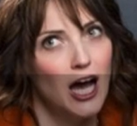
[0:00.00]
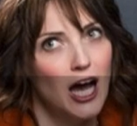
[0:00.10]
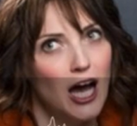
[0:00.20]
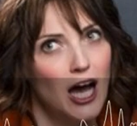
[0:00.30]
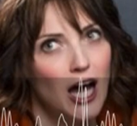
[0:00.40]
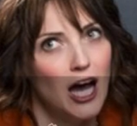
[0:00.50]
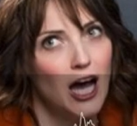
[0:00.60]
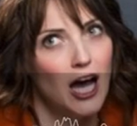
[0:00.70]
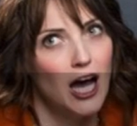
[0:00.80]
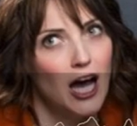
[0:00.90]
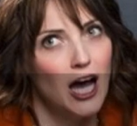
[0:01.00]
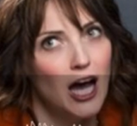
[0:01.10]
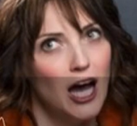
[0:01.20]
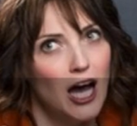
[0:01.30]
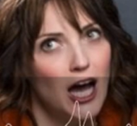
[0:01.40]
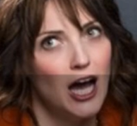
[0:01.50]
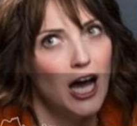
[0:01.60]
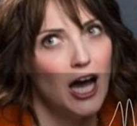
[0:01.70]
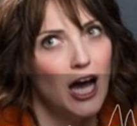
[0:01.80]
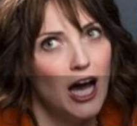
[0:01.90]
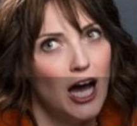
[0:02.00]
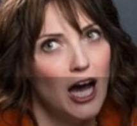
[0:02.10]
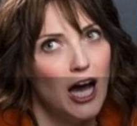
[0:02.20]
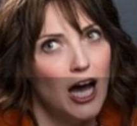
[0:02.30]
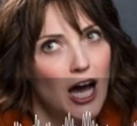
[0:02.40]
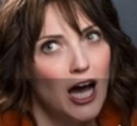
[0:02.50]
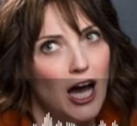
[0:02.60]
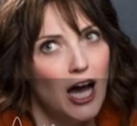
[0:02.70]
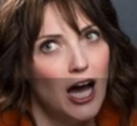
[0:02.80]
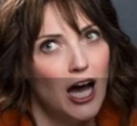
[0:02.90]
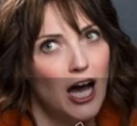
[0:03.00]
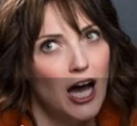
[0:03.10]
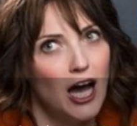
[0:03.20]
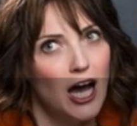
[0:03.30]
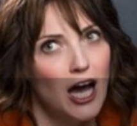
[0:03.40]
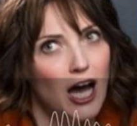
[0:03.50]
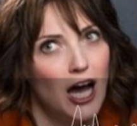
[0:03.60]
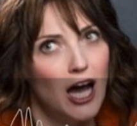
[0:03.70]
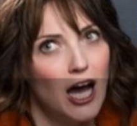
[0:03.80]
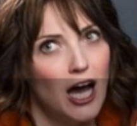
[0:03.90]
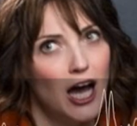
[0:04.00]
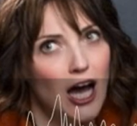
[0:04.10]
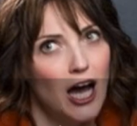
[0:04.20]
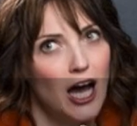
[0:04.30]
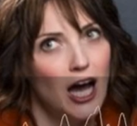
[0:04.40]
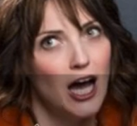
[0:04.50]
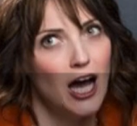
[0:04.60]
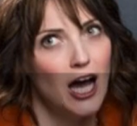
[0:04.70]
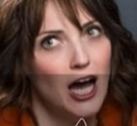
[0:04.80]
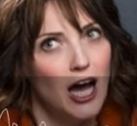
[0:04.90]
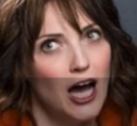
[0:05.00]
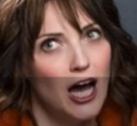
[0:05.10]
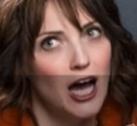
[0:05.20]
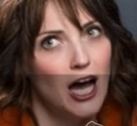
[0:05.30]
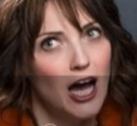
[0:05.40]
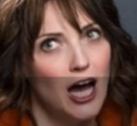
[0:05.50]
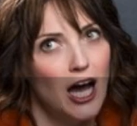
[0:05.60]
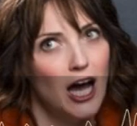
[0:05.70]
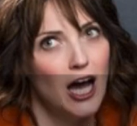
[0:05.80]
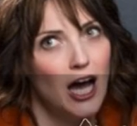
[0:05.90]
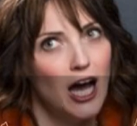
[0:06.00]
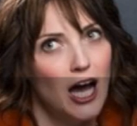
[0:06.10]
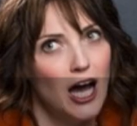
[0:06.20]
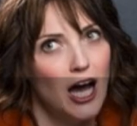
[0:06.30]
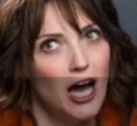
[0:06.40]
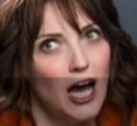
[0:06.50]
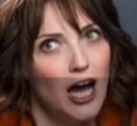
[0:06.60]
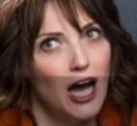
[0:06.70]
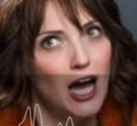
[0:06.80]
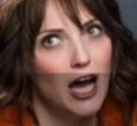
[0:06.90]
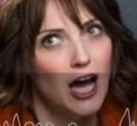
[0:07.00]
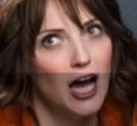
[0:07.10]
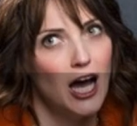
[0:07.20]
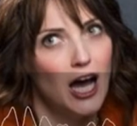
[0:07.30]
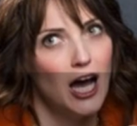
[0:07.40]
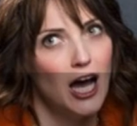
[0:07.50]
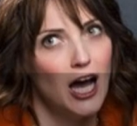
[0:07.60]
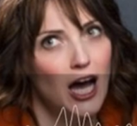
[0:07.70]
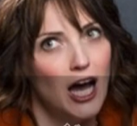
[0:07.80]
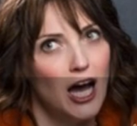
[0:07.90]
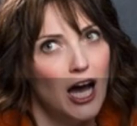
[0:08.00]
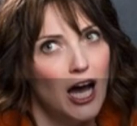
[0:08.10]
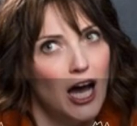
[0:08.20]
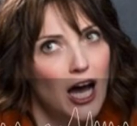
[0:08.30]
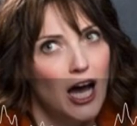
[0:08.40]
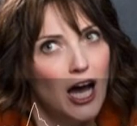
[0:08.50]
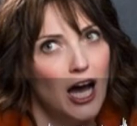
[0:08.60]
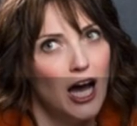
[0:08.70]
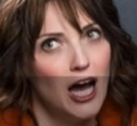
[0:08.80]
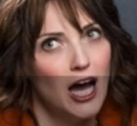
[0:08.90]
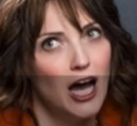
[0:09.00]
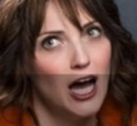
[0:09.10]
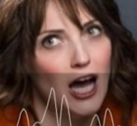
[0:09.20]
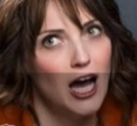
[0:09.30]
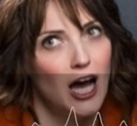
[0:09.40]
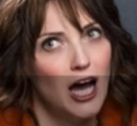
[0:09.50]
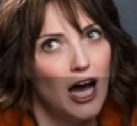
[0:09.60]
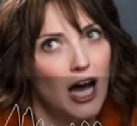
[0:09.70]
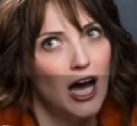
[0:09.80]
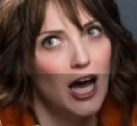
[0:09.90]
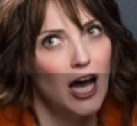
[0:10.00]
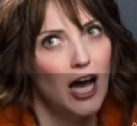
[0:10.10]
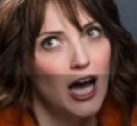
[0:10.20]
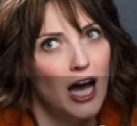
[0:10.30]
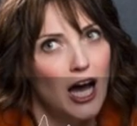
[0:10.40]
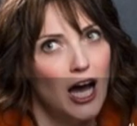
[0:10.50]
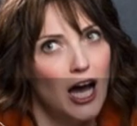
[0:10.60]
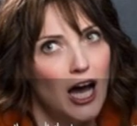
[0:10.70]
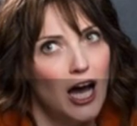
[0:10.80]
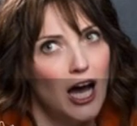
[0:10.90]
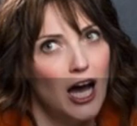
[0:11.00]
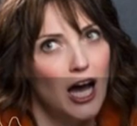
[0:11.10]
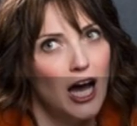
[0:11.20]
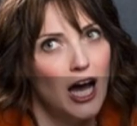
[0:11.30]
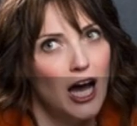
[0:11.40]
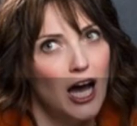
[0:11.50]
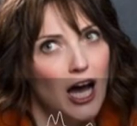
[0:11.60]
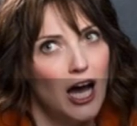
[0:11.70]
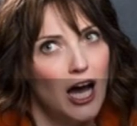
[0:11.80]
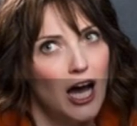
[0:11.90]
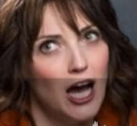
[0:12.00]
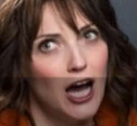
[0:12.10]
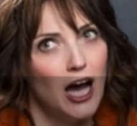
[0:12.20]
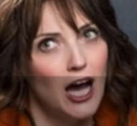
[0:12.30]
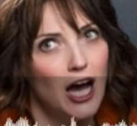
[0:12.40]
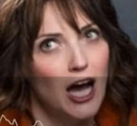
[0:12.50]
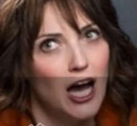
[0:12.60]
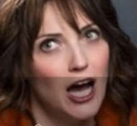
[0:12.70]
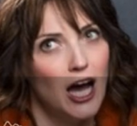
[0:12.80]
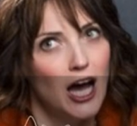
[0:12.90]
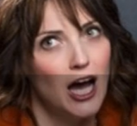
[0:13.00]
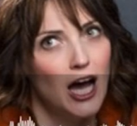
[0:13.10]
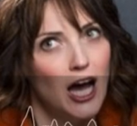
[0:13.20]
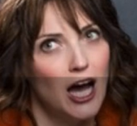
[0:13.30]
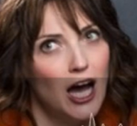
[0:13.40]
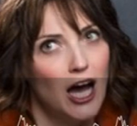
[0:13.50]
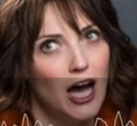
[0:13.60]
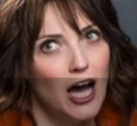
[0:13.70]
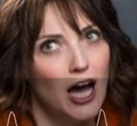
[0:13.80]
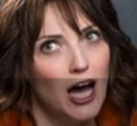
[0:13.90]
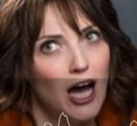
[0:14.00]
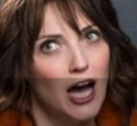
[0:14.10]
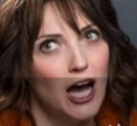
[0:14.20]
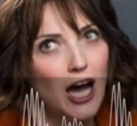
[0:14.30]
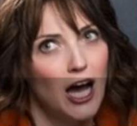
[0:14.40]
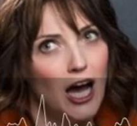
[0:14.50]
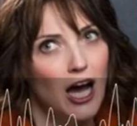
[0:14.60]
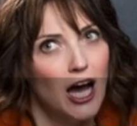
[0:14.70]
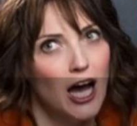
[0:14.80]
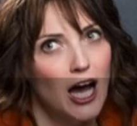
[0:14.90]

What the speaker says: So then he reaches across the aisle and shakes her hand and he says, hi, I'm, and I don't remember anyone's name after that because I had an out-of-body experience from the trauma of just watching two people shake hands who have been sitting on a dirty subway and who knows where anyone's hands have been.